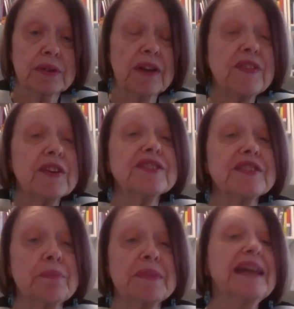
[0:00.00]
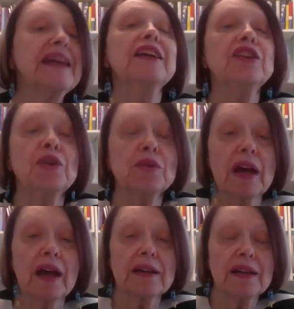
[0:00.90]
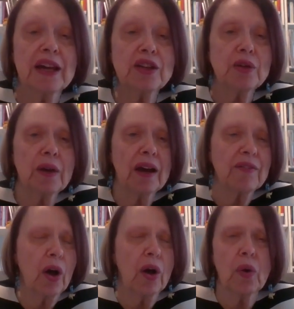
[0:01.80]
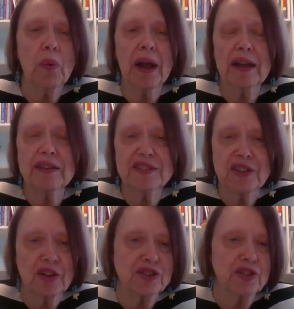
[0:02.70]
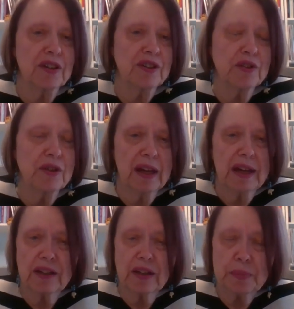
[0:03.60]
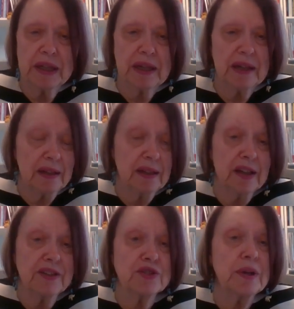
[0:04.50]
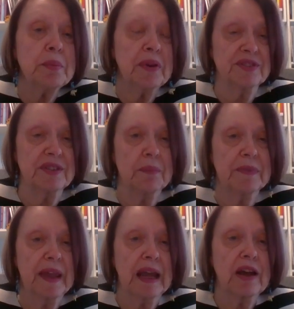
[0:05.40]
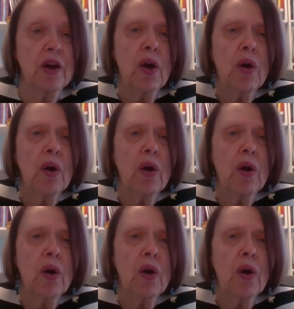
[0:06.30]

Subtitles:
If there's something in you that you have always nurtured, it could be a dream of something,